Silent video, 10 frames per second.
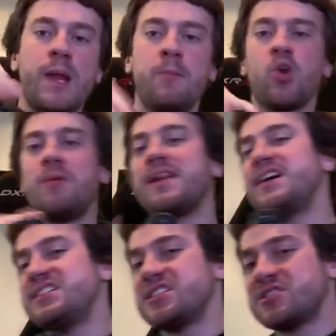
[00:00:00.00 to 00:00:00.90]
Put on my
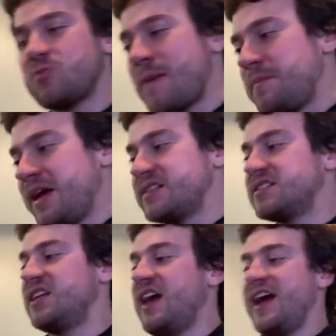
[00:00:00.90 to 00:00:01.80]
nicest sweatpants
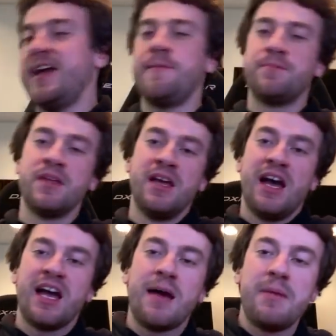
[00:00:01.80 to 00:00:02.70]
today.
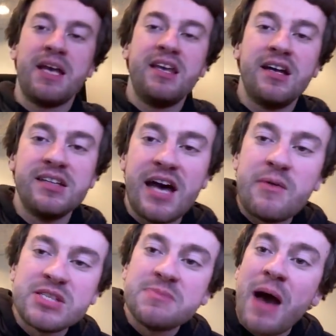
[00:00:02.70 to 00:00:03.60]
I got my Hyundai
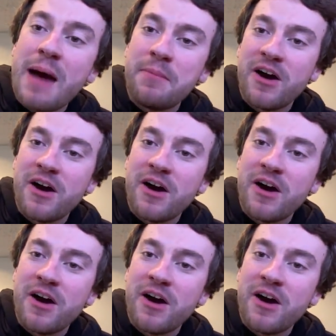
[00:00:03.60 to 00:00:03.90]
with Smart